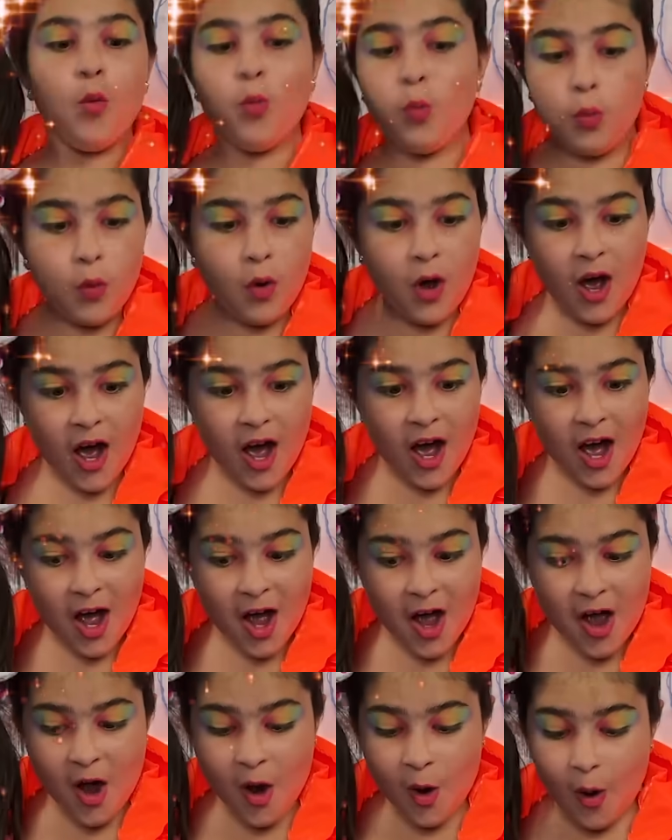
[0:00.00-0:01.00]
Whoa!
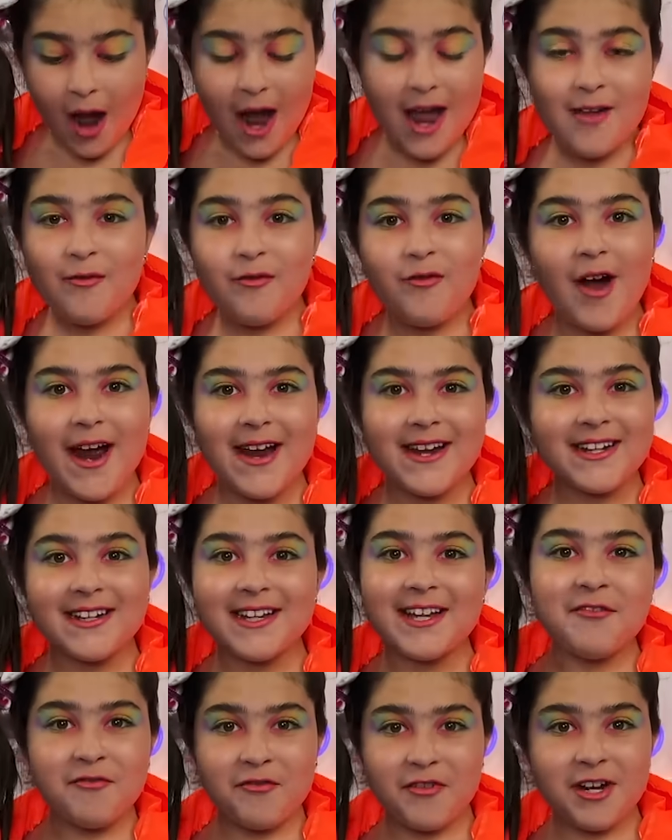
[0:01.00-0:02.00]
I
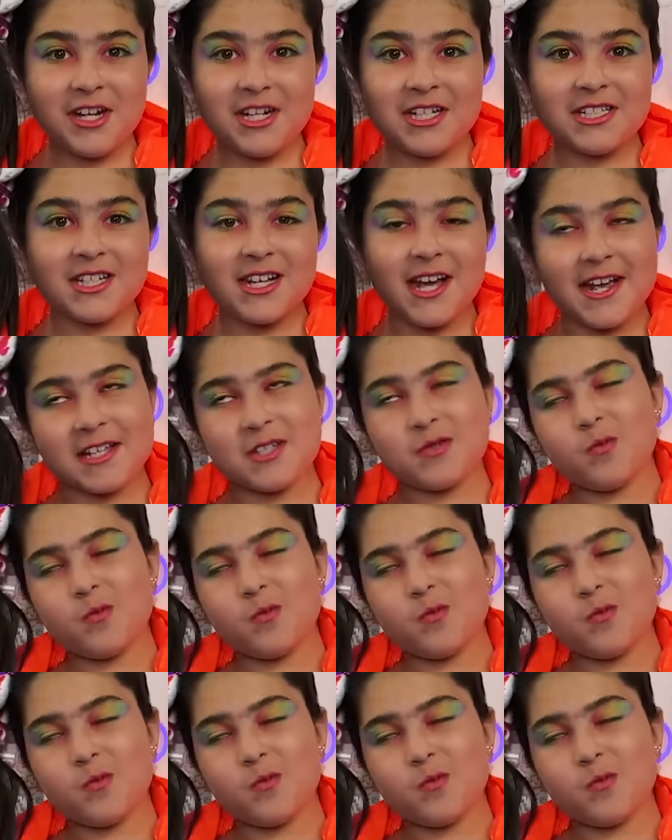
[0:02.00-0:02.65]
finally finished this.